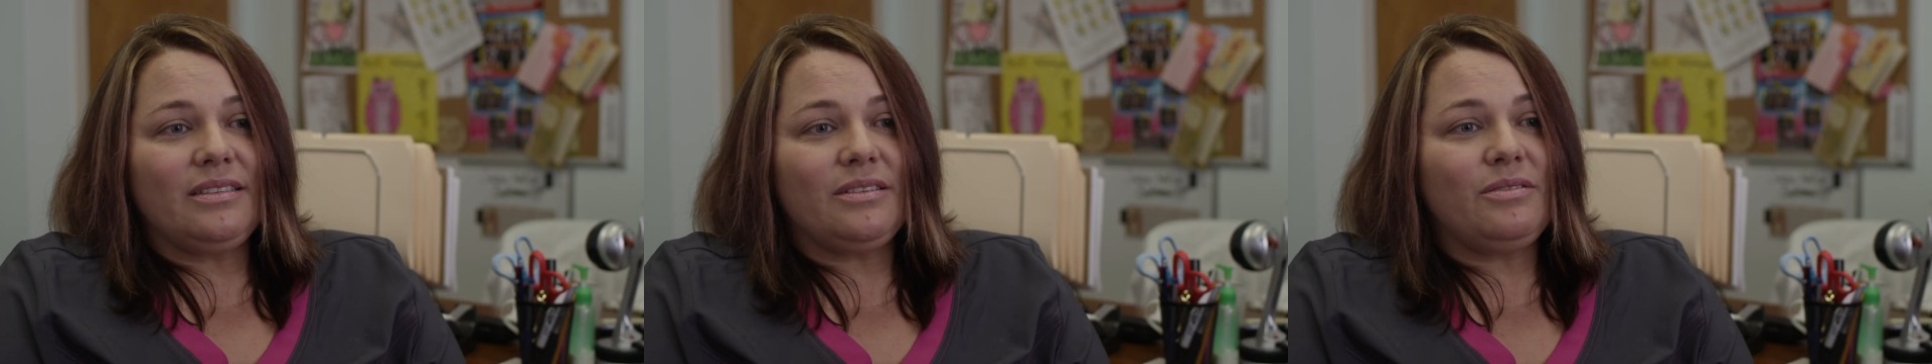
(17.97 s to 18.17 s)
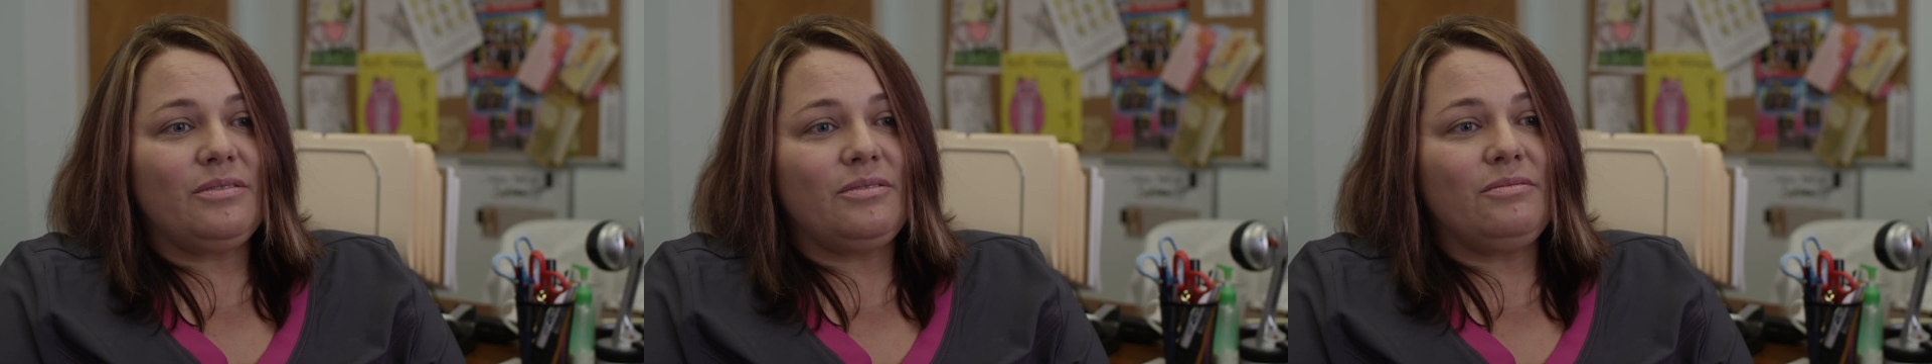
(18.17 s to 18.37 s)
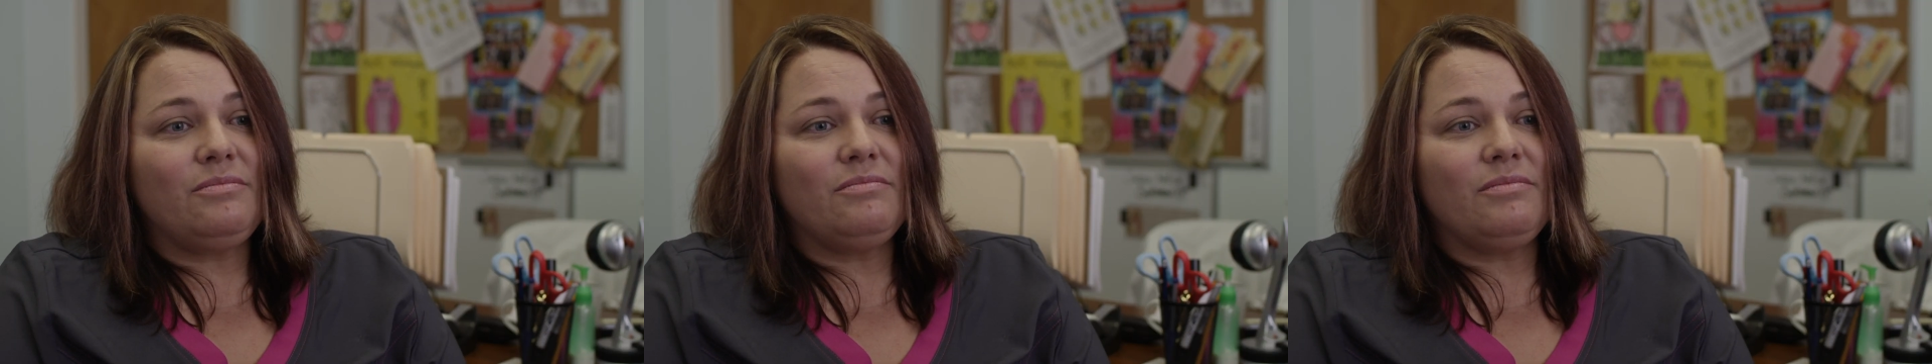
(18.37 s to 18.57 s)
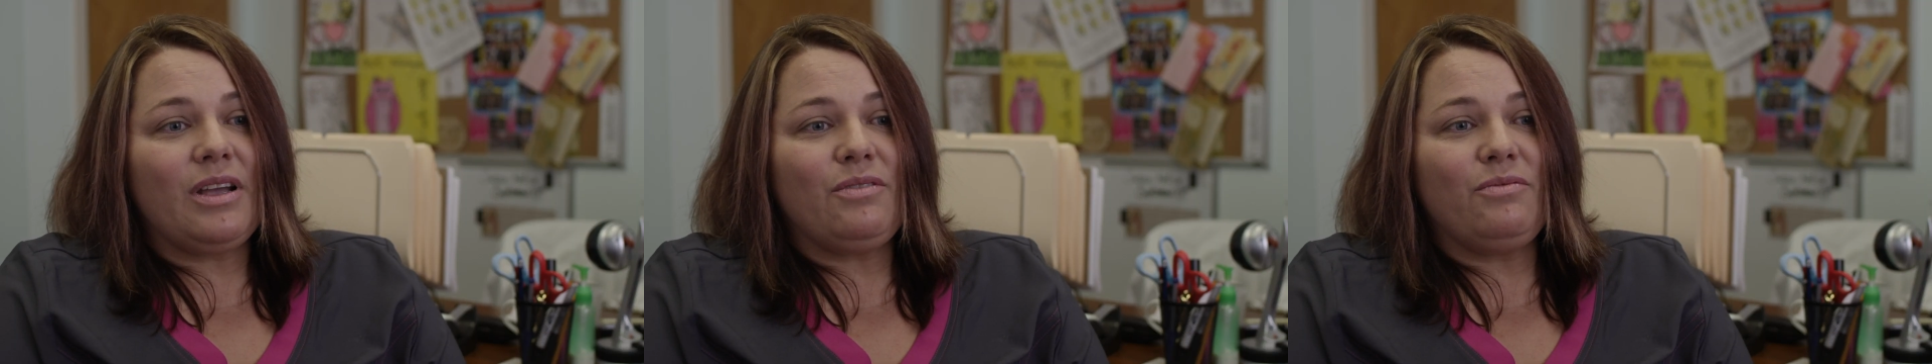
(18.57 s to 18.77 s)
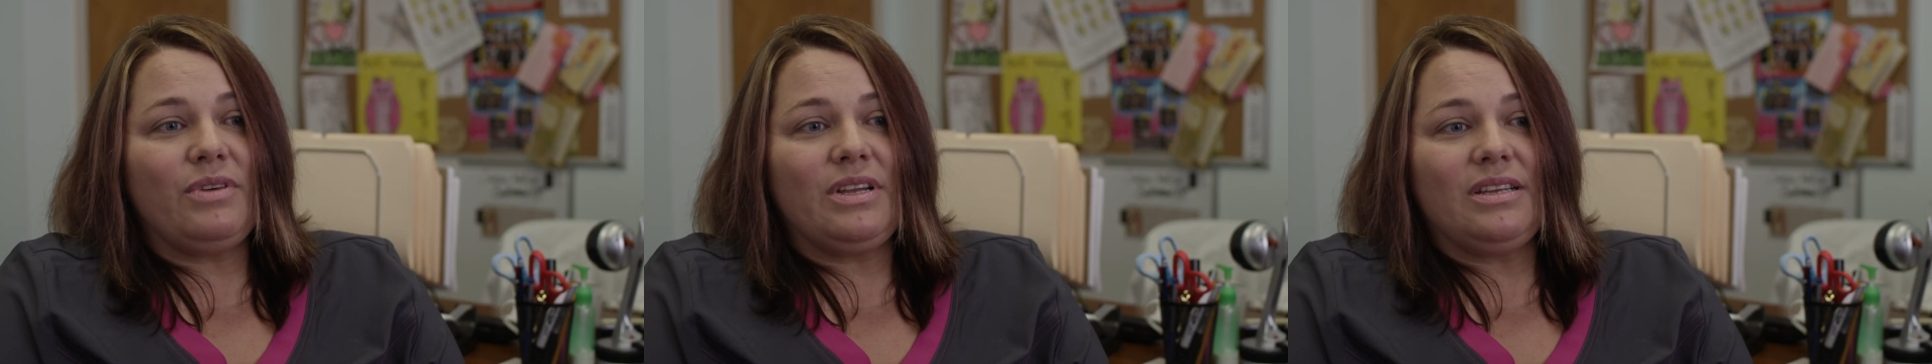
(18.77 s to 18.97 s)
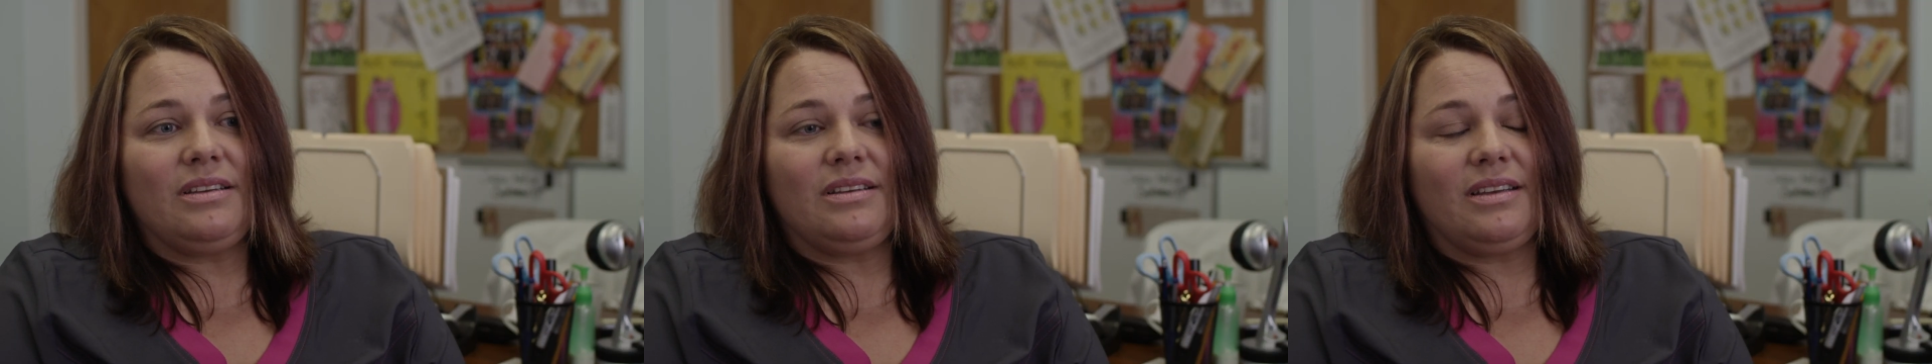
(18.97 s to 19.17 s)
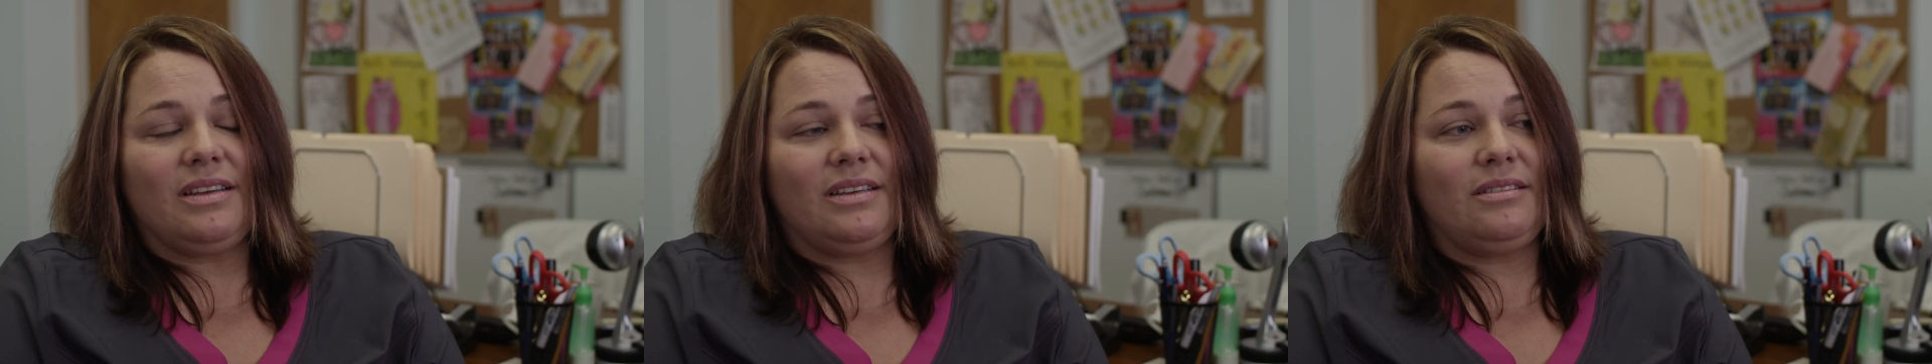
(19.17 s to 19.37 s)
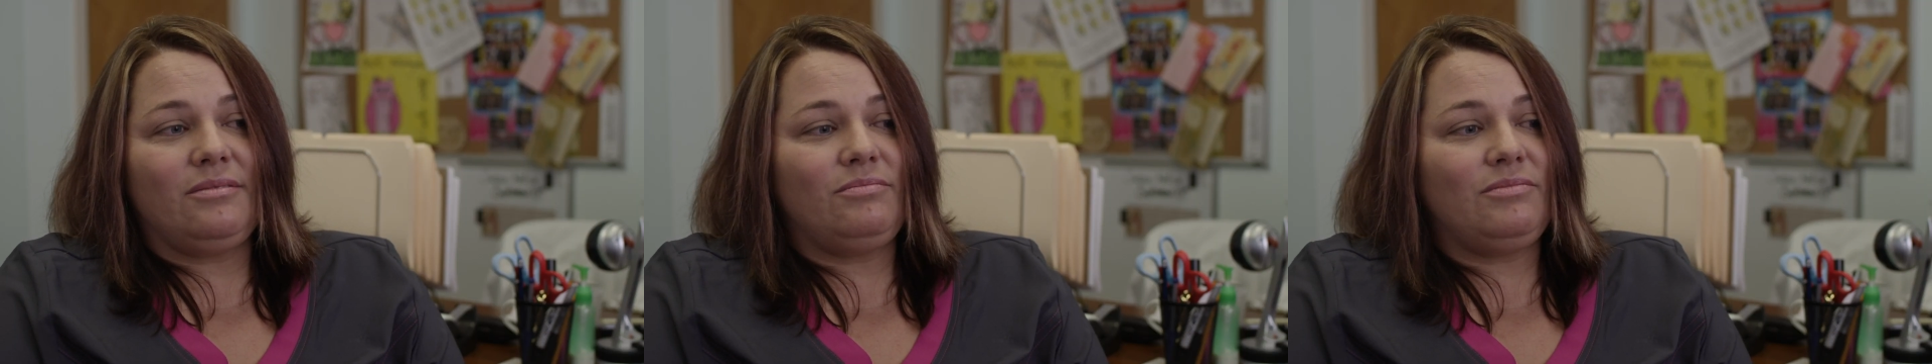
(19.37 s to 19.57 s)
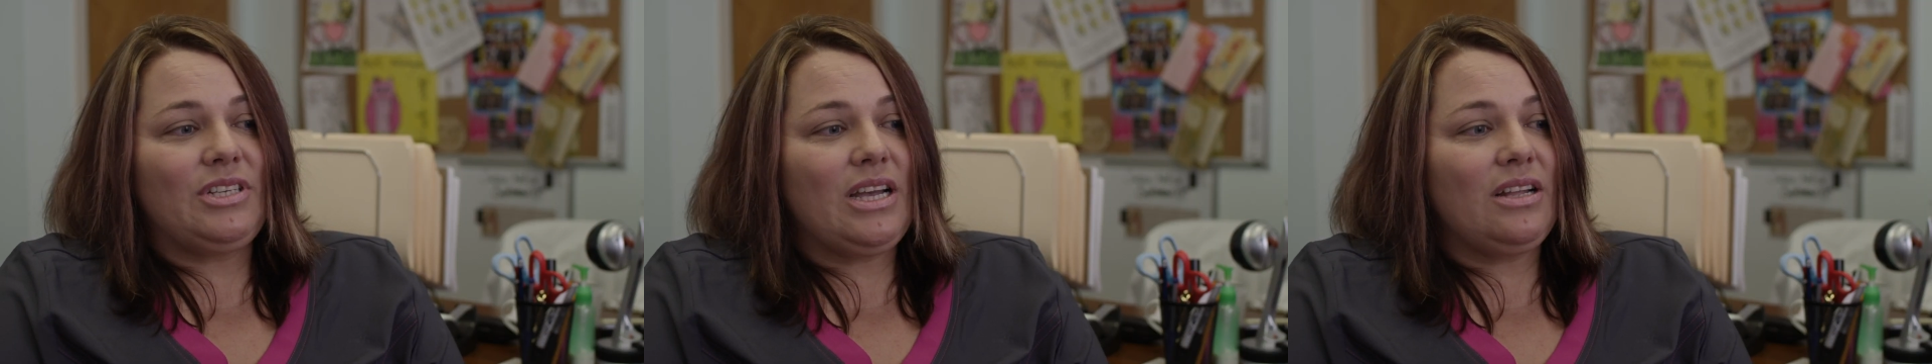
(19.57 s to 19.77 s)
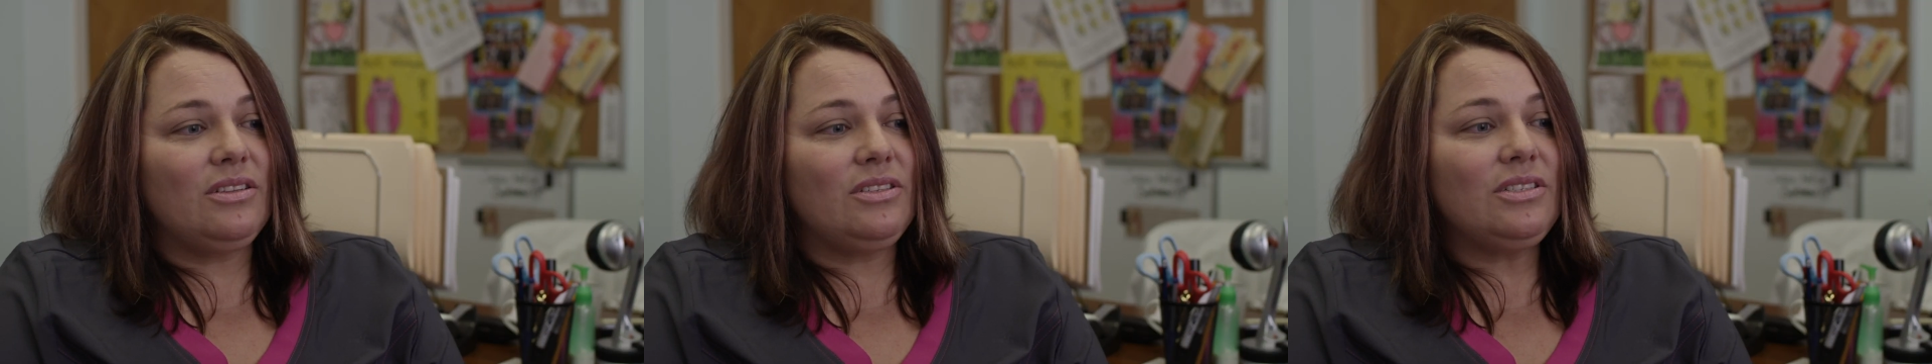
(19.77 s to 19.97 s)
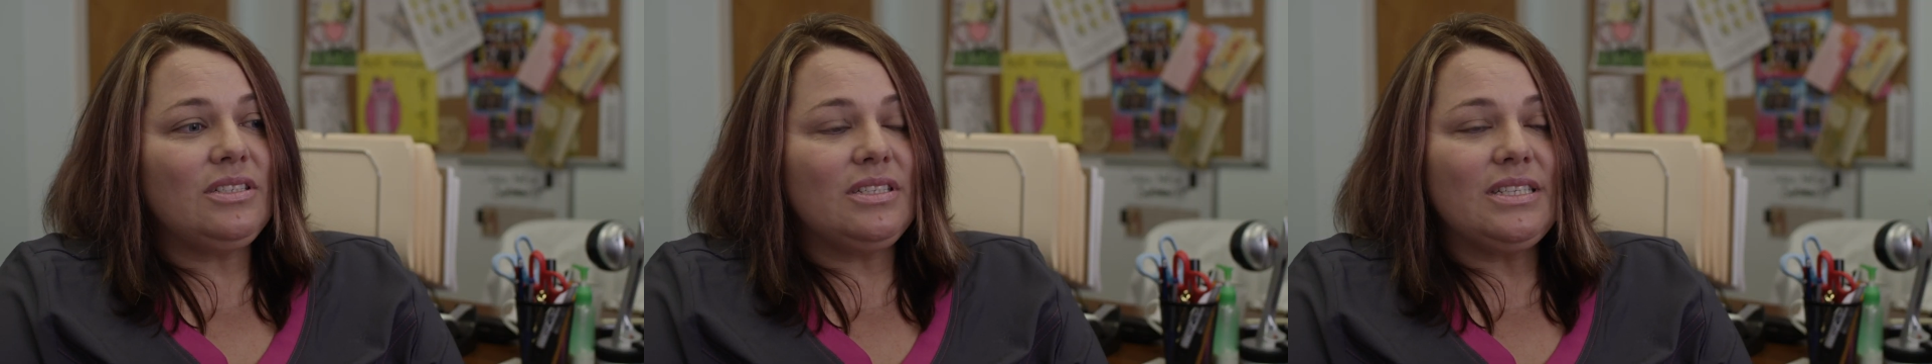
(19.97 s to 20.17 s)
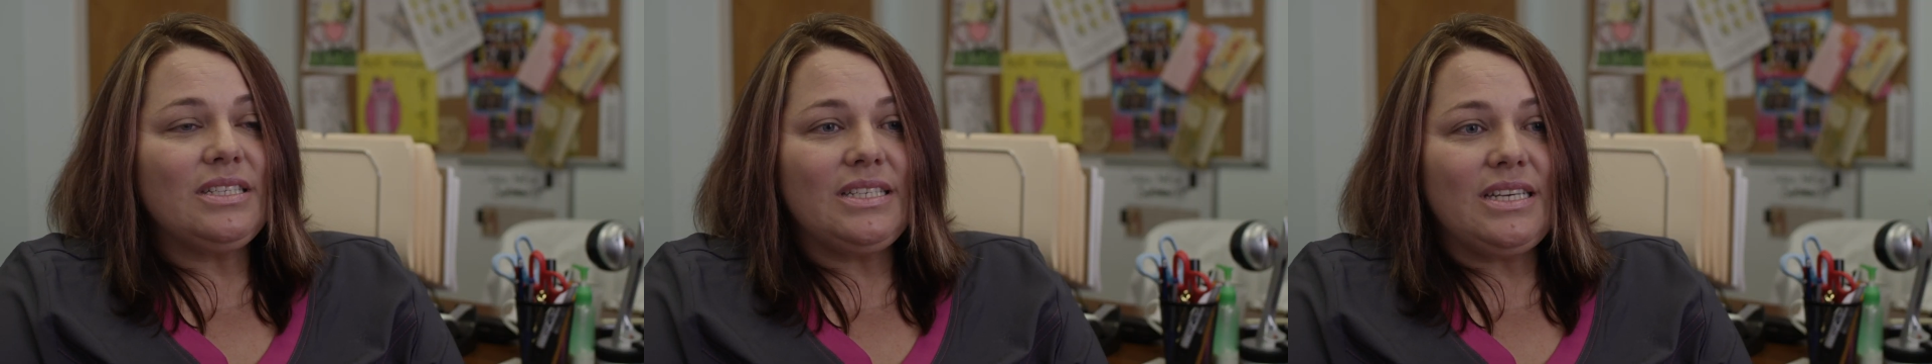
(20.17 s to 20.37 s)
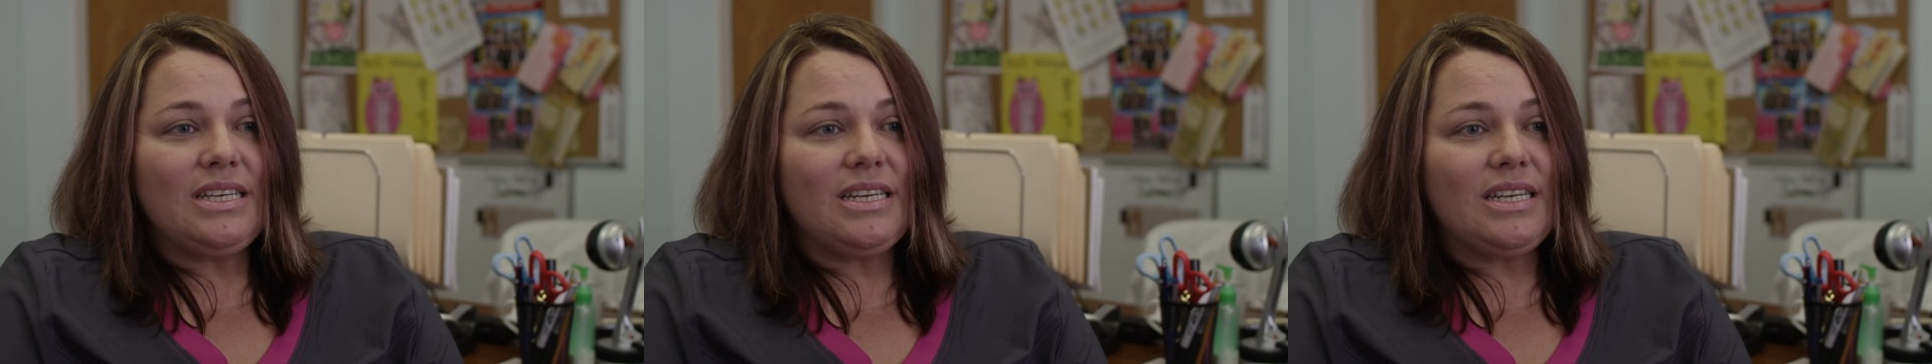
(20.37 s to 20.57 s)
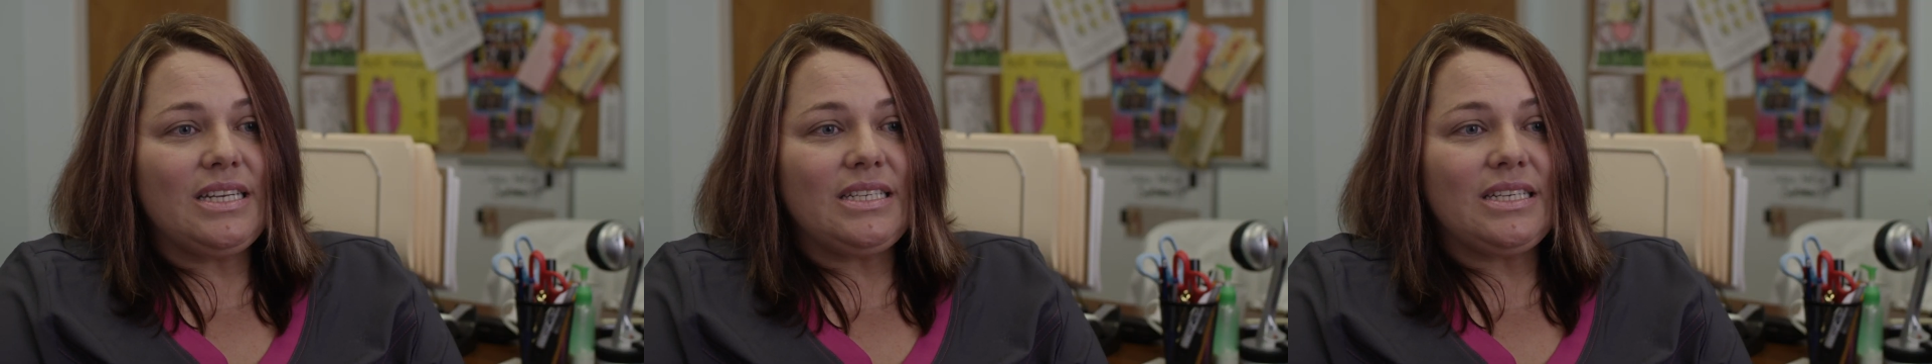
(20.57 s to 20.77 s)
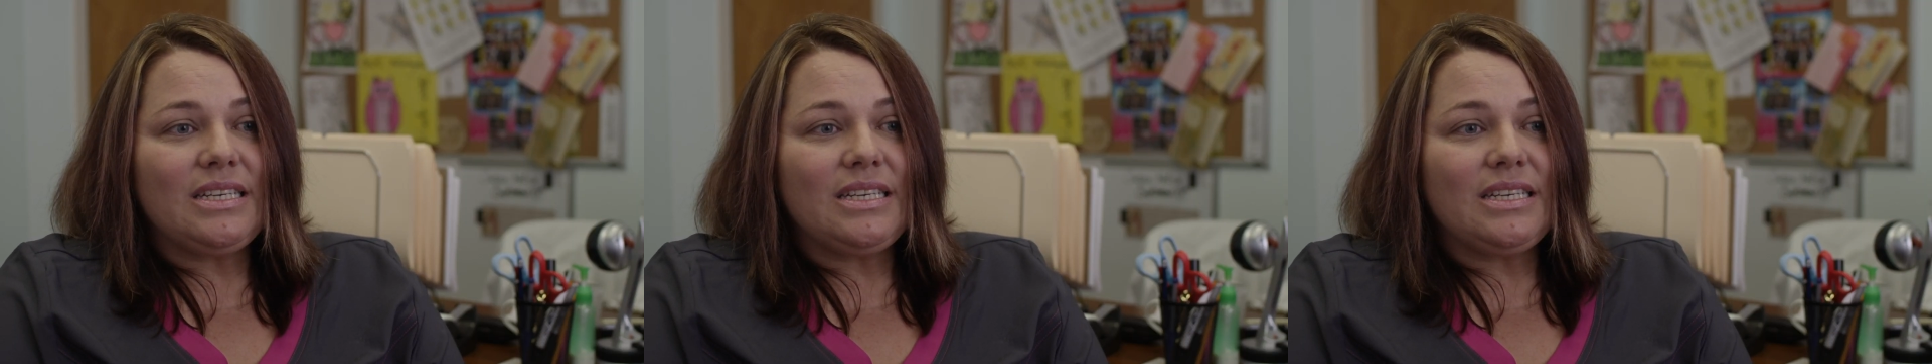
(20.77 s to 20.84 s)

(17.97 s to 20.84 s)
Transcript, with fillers: So I went and I challenged the CNA